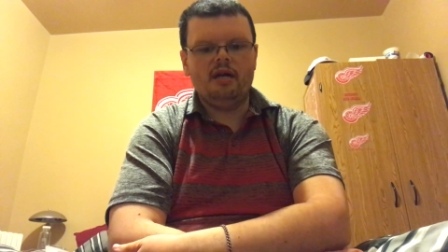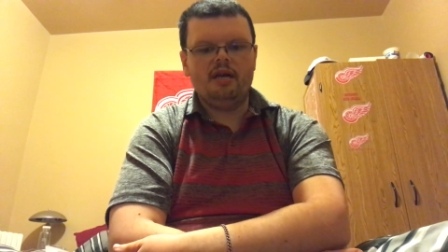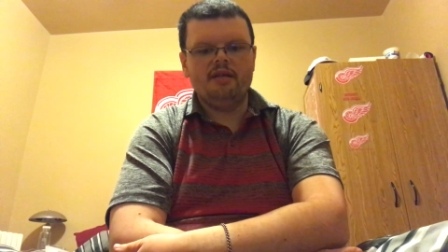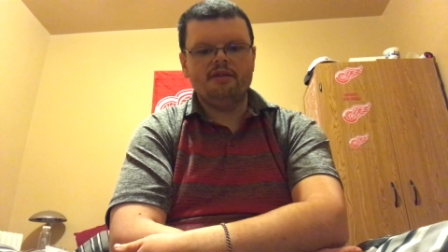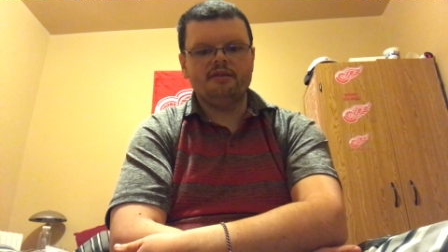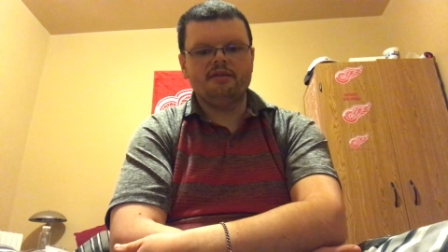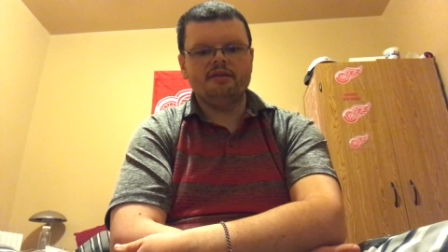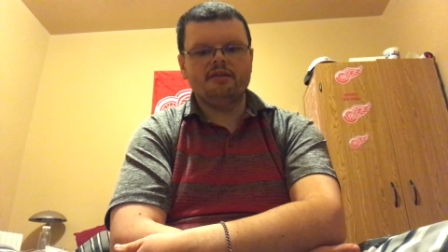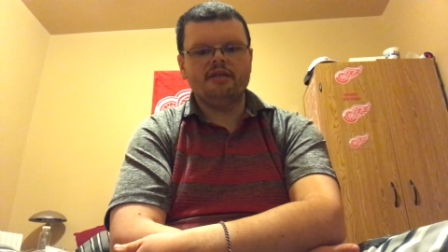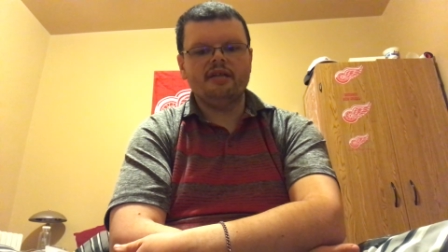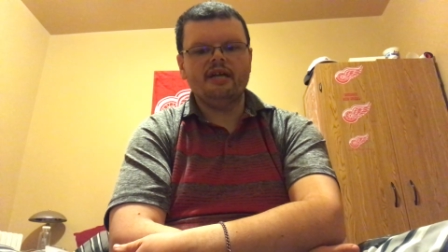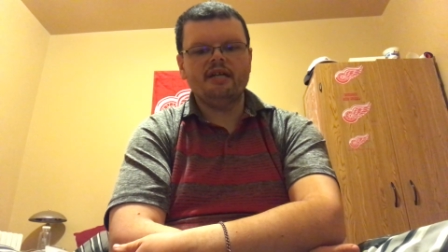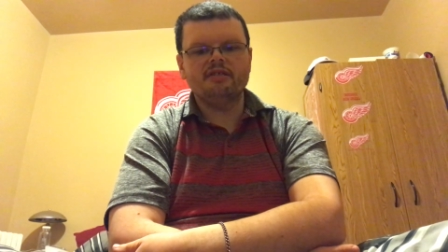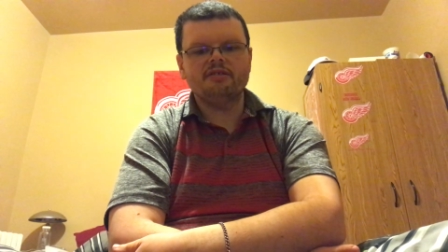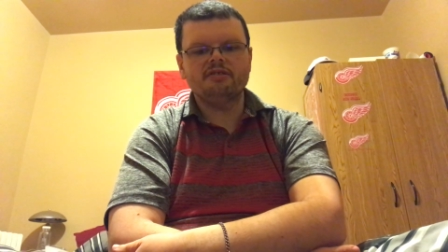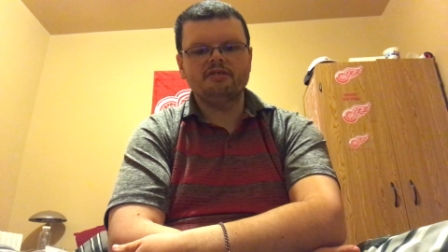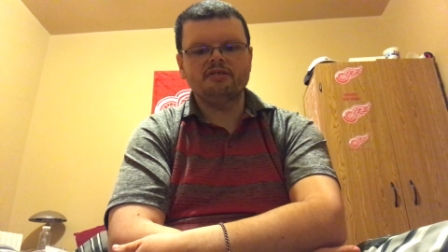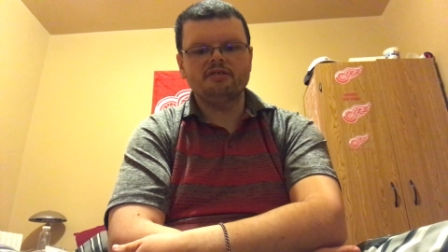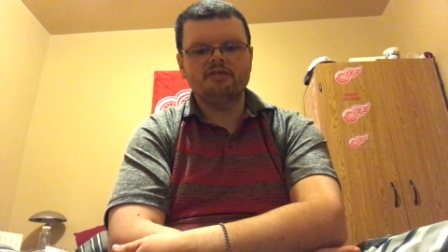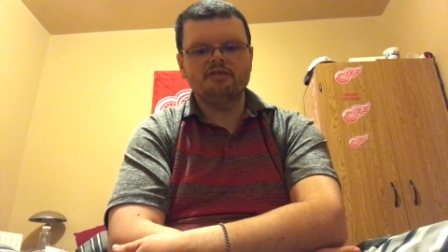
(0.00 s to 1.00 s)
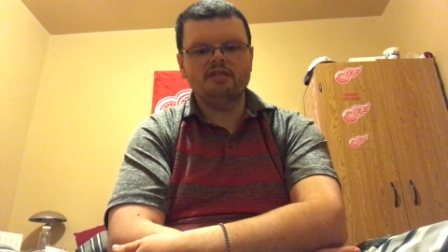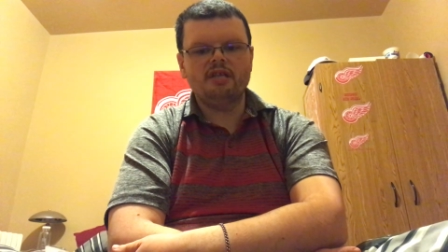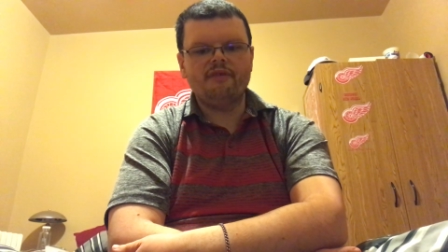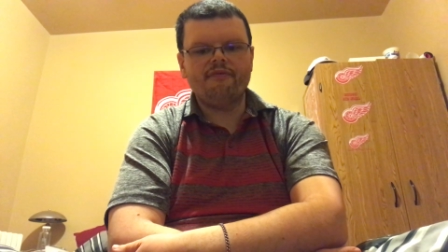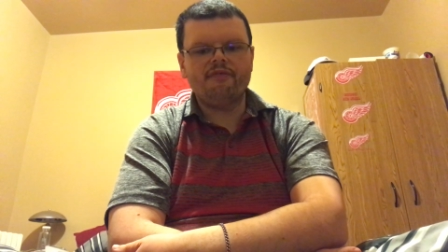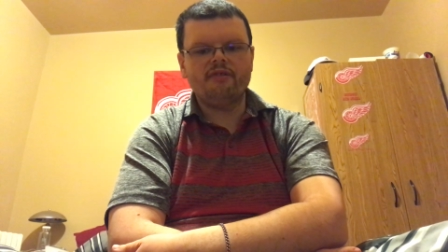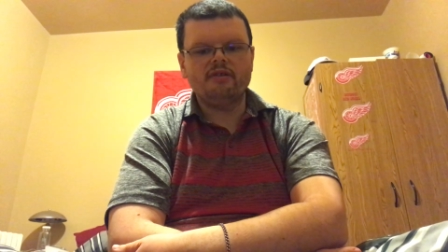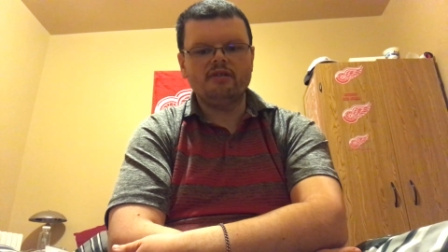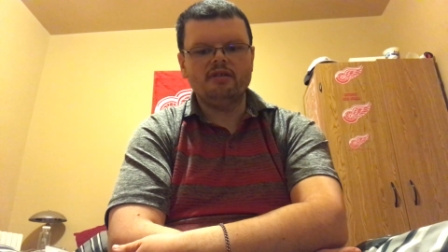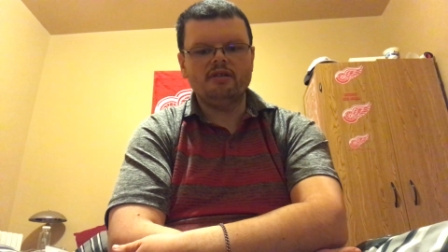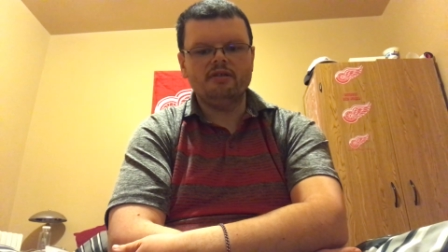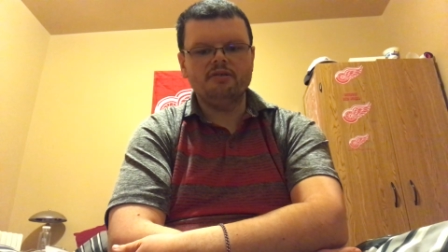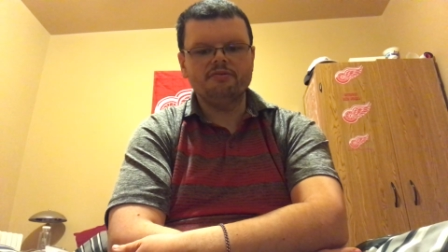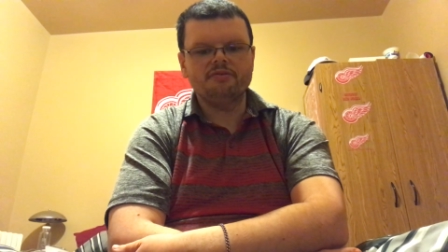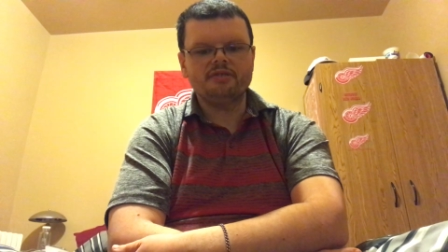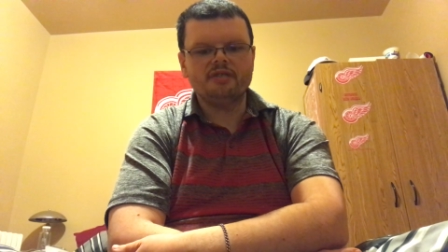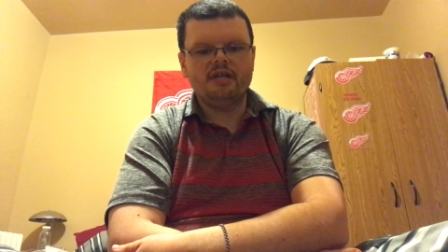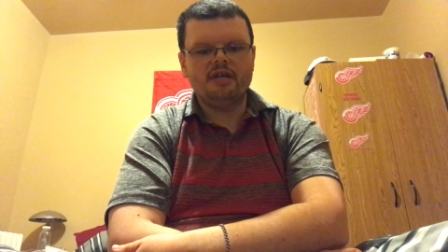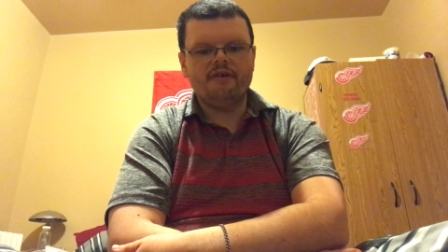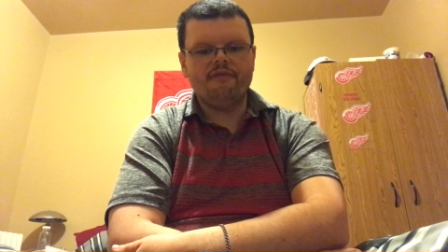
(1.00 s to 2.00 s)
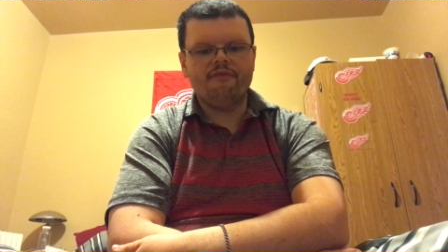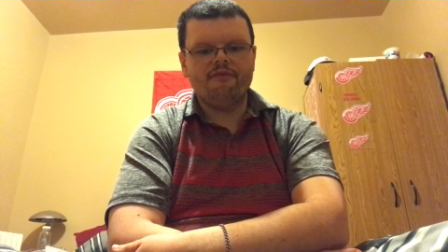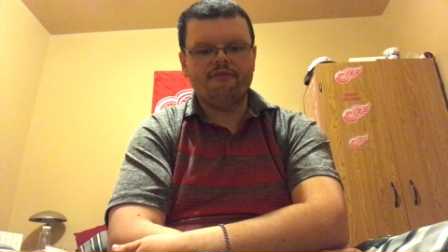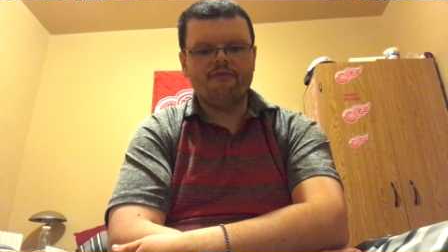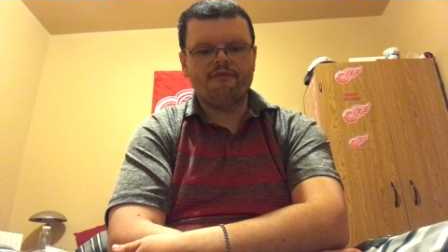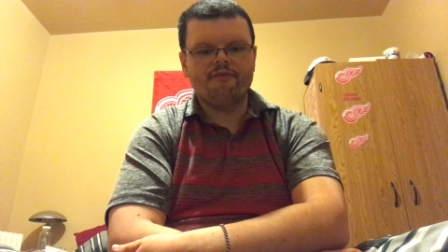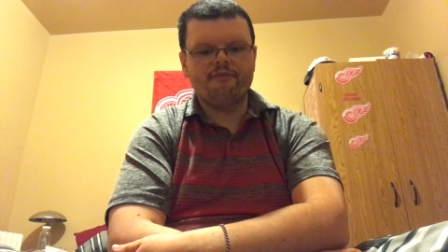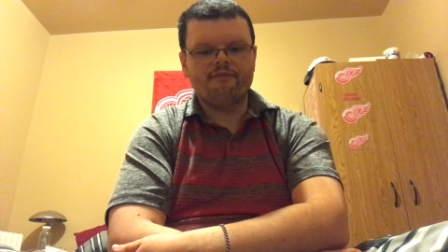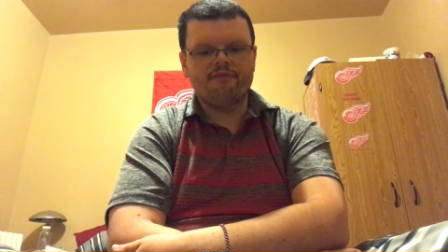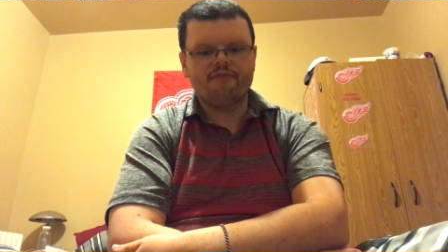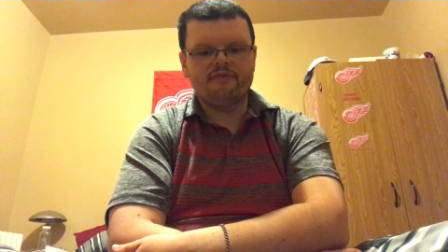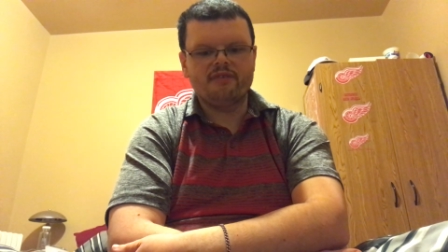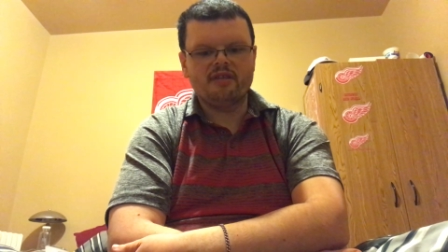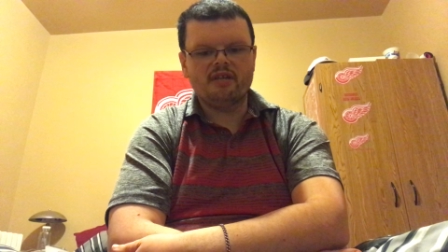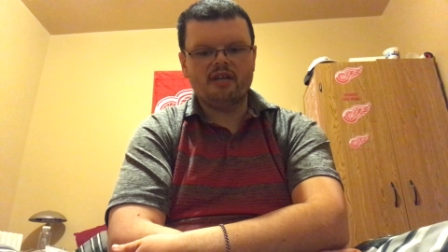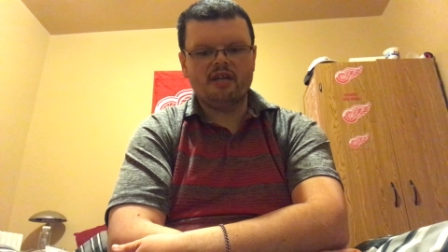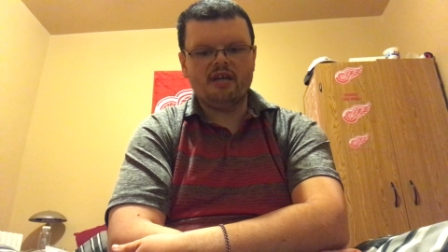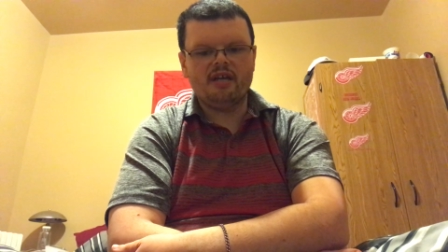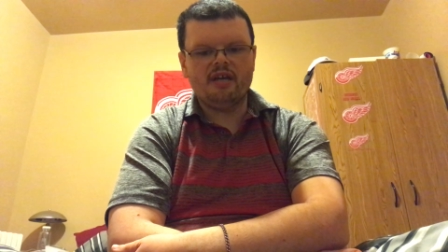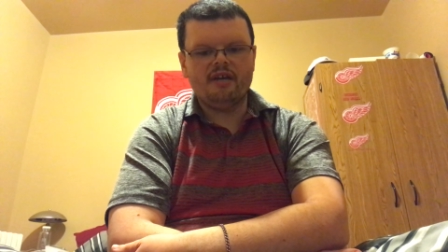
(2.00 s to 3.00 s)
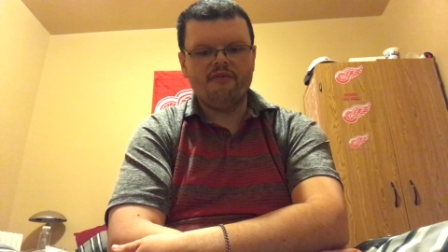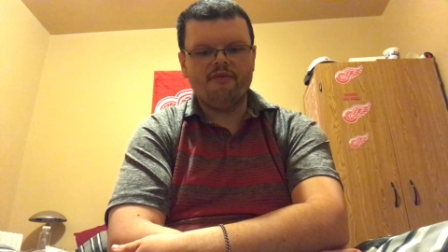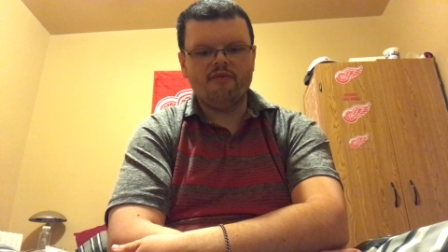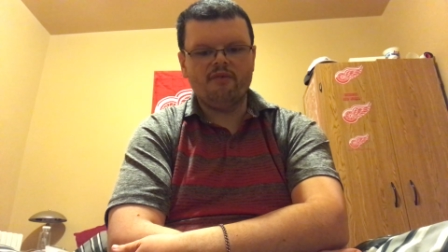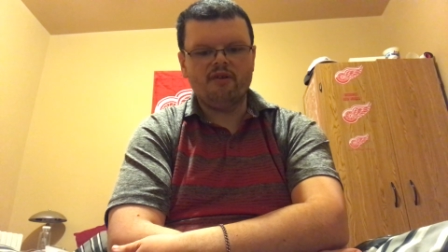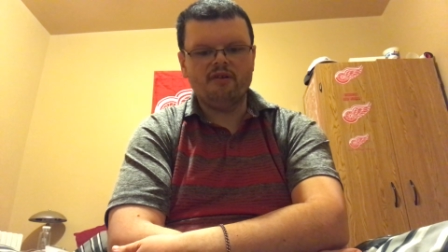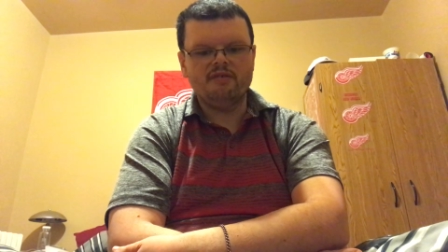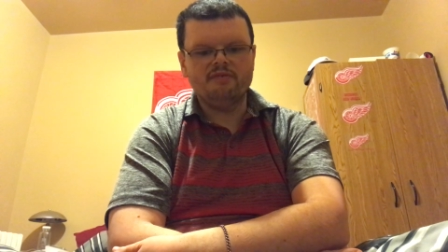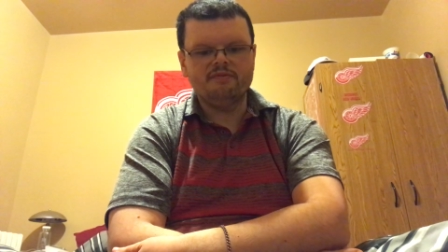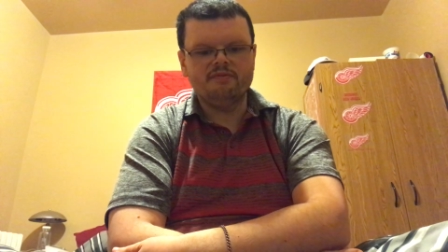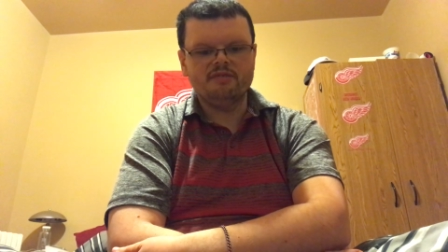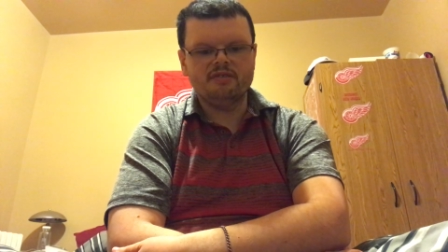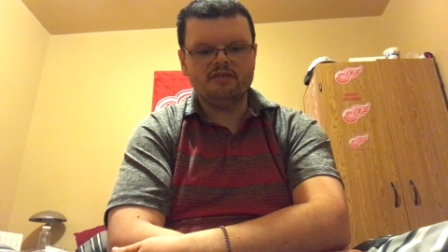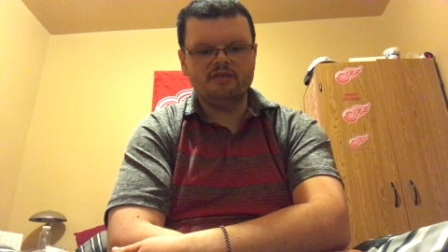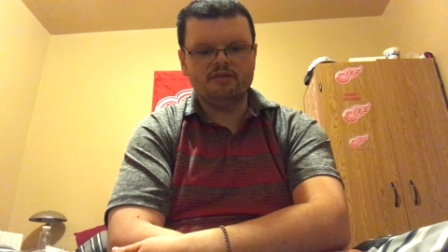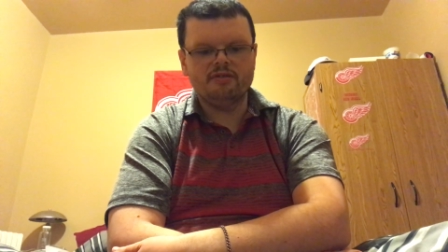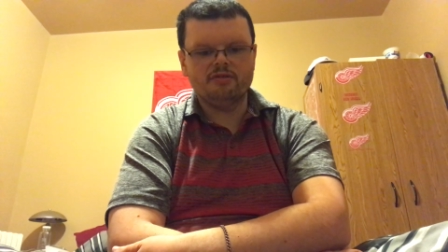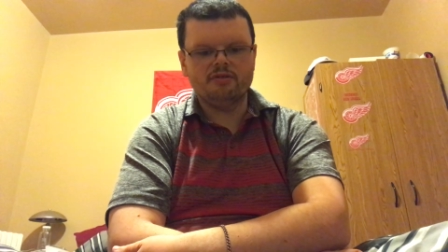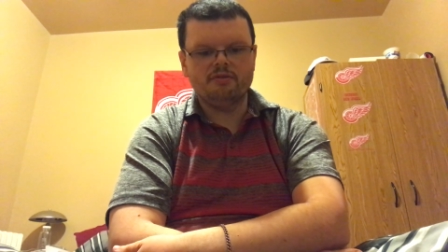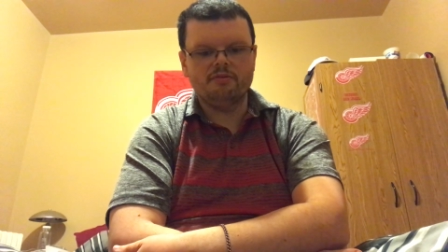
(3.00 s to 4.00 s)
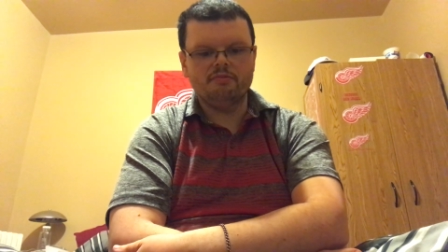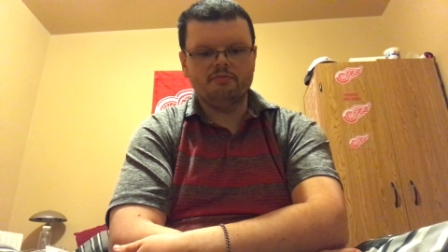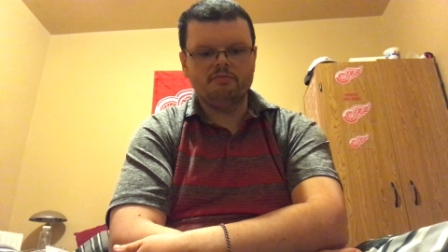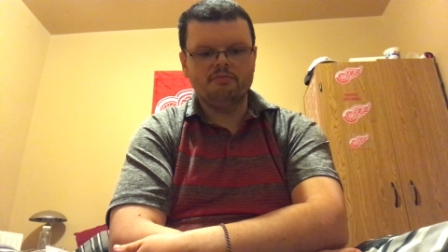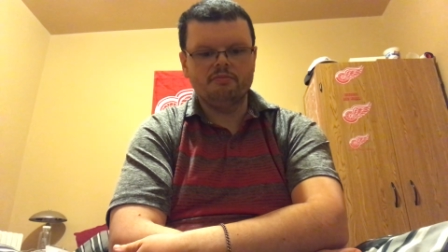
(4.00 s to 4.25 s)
and Lex definitely knows that I've that I have Williams syndrome,